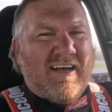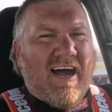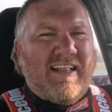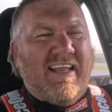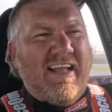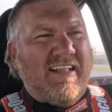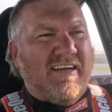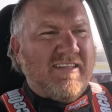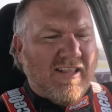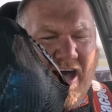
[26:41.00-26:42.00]
I did
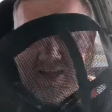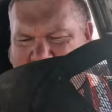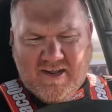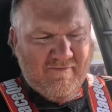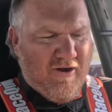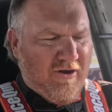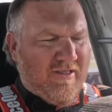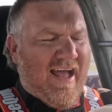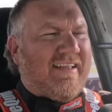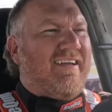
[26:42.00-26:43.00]
lock the converter
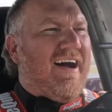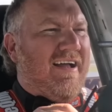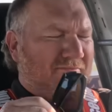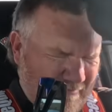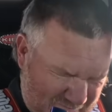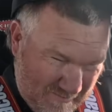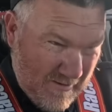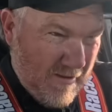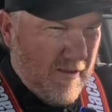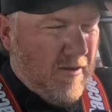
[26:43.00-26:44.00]
that time,
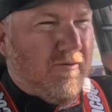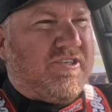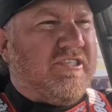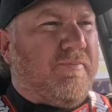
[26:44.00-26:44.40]
which is a